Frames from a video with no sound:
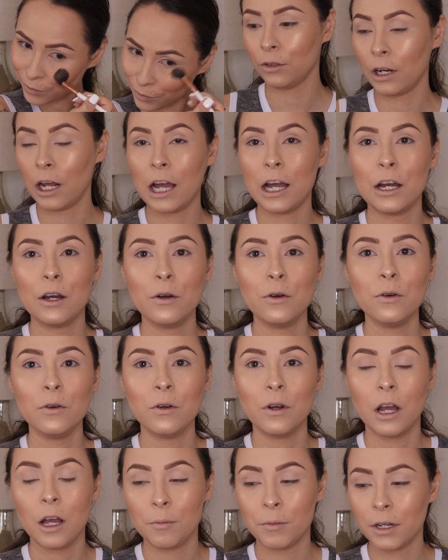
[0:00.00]

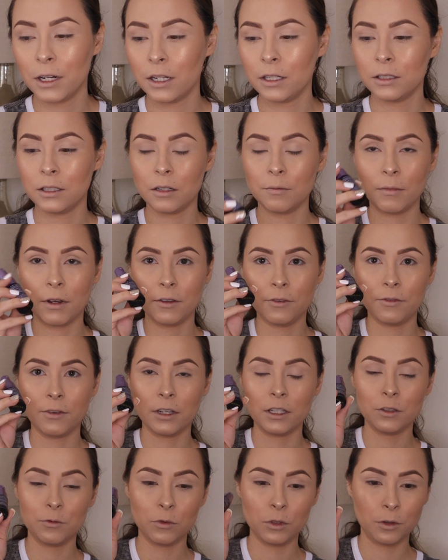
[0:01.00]
Now, I'm gonna set my
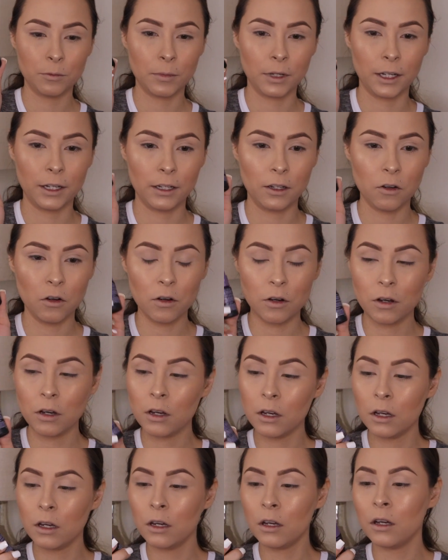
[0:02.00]
face with my
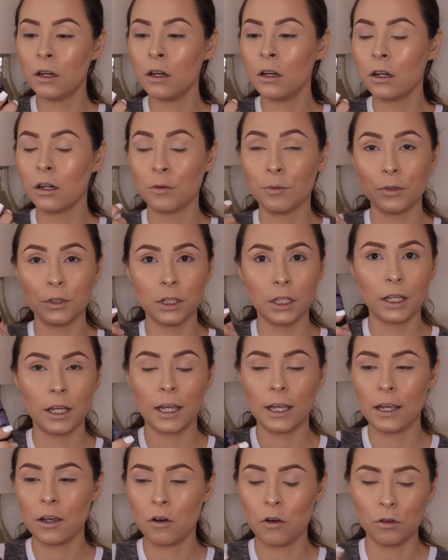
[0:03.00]
Urban
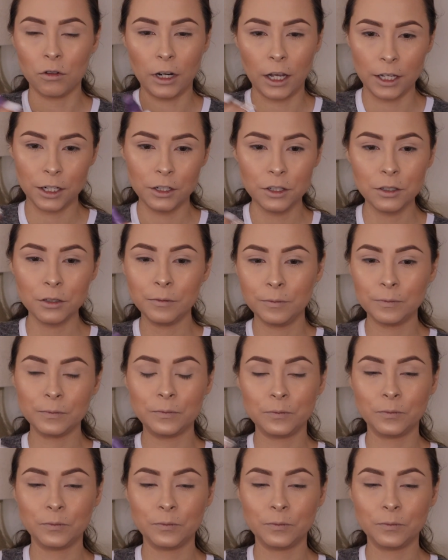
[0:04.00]
Decay All Nighter.